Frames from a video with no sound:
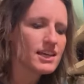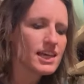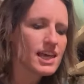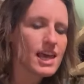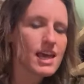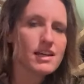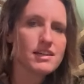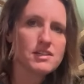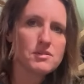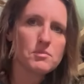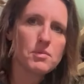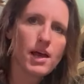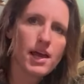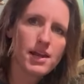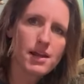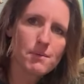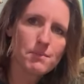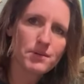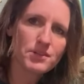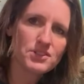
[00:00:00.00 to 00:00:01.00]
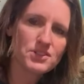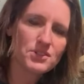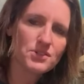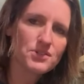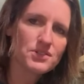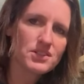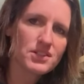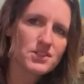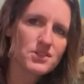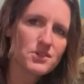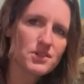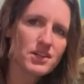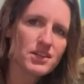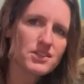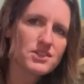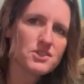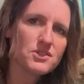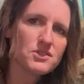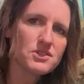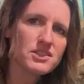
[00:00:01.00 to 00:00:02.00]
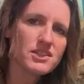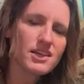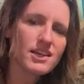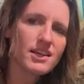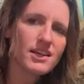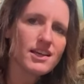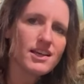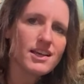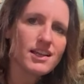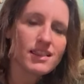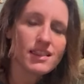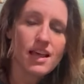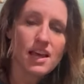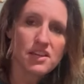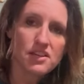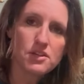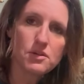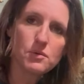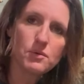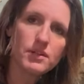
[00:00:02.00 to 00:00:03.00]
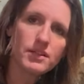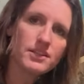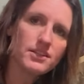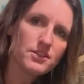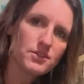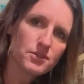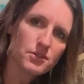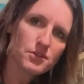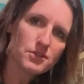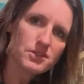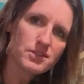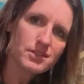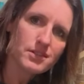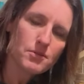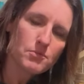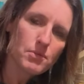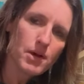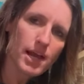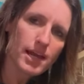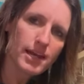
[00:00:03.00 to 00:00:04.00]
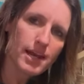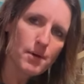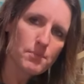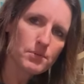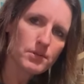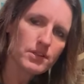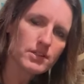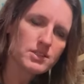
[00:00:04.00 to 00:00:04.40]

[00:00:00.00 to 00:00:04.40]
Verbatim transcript: canned in pineapple juice and you can use it like you would use pineapple,